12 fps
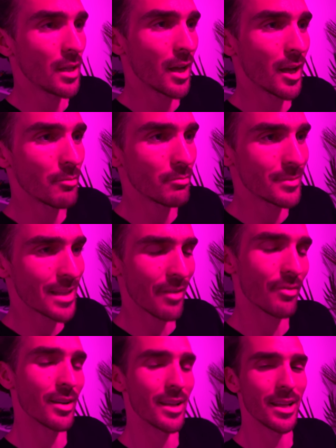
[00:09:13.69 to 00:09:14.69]
Um,
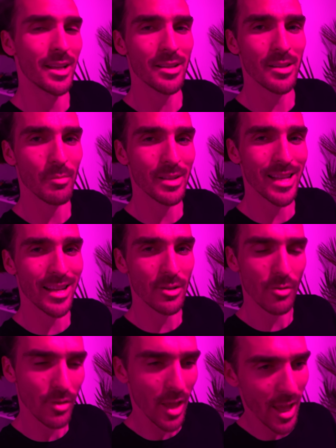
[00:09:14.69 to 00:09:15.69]
definitely some
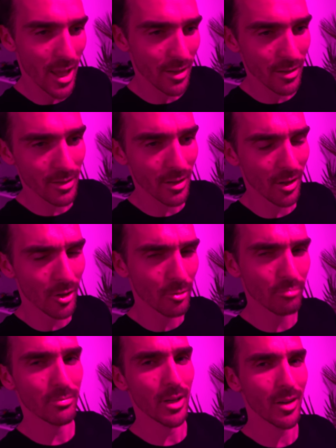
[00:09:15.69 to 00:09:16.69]
potential there.
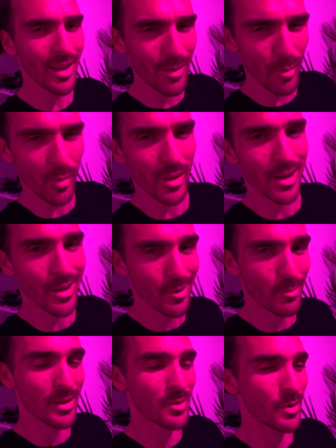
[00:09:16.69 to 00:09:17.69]
I'll, I'll keep you in the
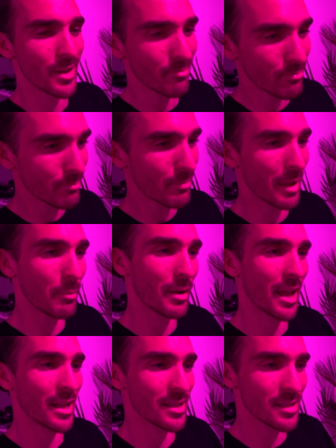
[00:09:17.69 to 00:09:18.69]
loop as we make
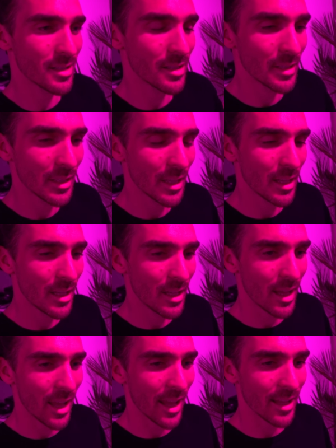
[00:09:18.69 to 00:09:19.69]
plans.
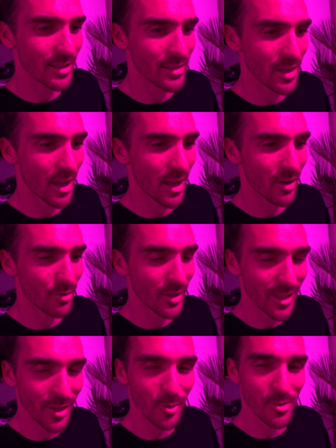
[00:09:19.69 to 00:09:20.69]
And uh,
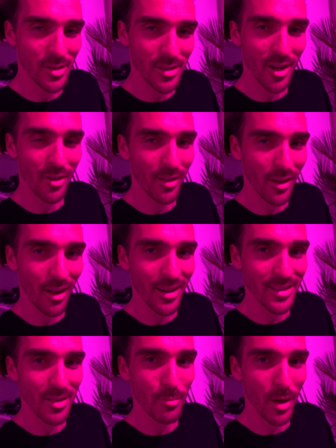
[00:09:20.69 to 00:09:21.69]
really cool to show the
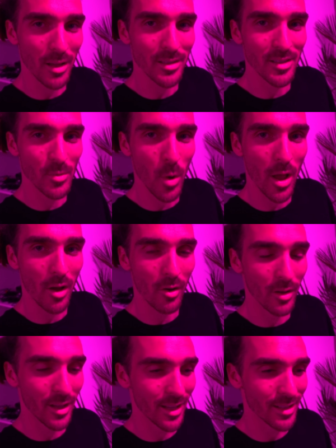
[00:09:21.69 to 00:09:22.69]
guys the bus as
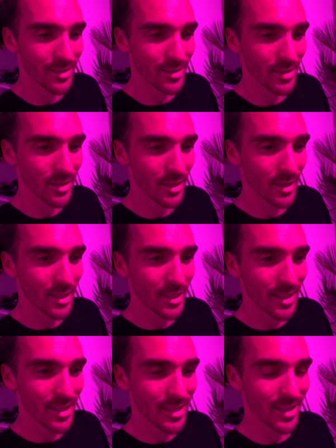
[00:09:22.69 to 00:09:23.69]
well and
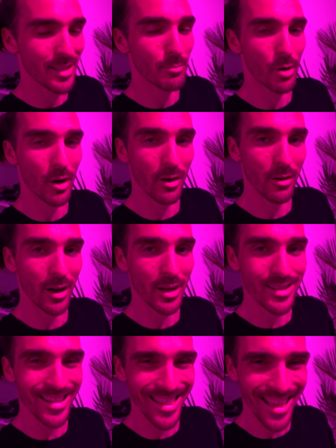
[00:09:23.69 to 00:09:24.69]
see the
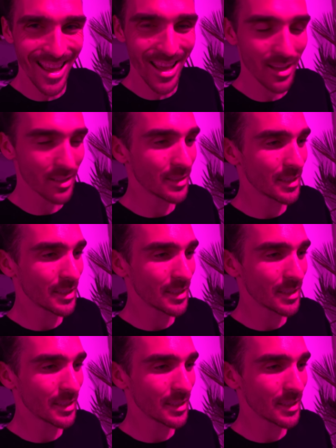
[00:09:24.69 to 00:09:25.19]
progress there.